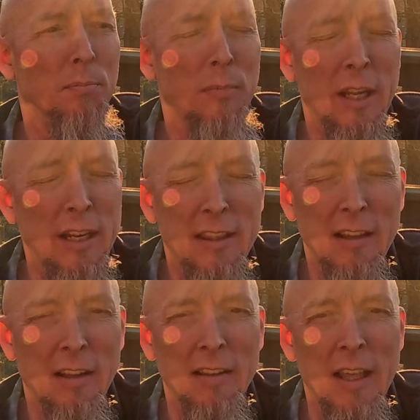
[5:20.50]

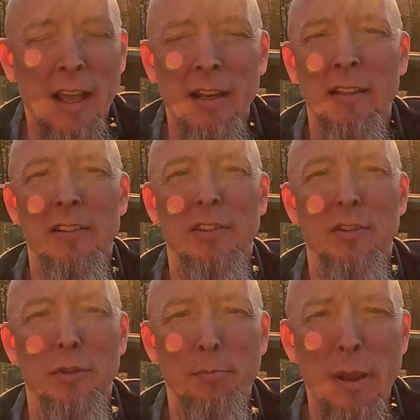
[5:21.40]
anything like that. It's
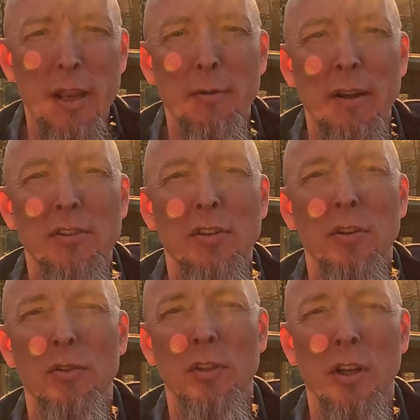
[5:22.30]
you pay
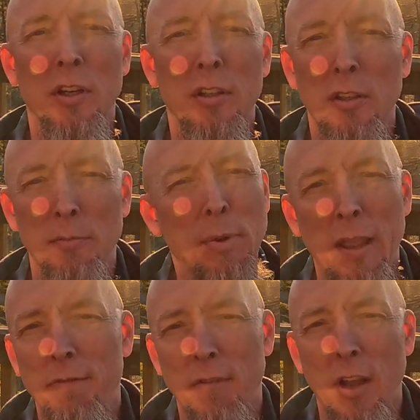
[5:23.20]
restitution, you
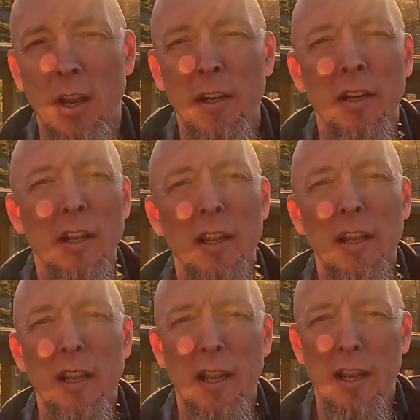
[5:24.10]
pay fine,
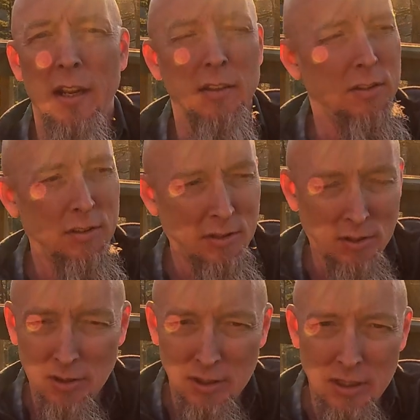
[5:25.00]

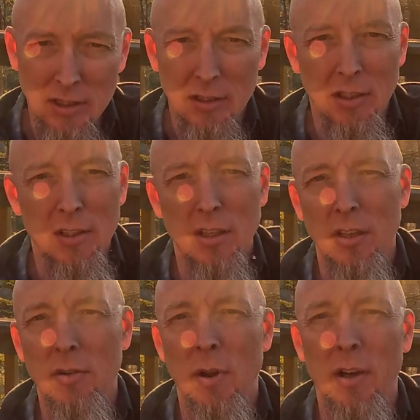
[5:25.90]
and
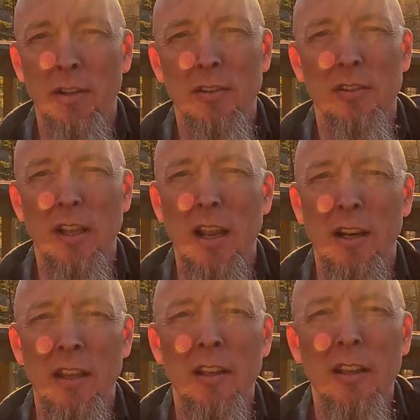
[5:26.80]
continue on in
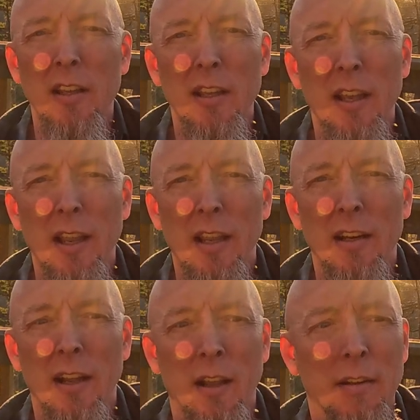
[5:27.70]
society.
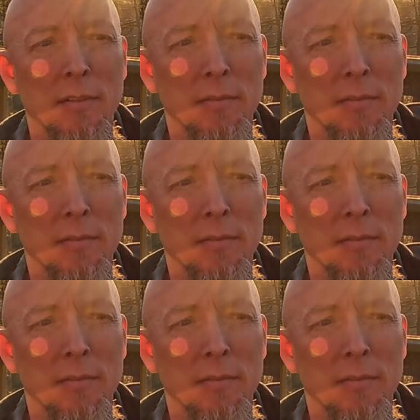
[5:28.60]
And I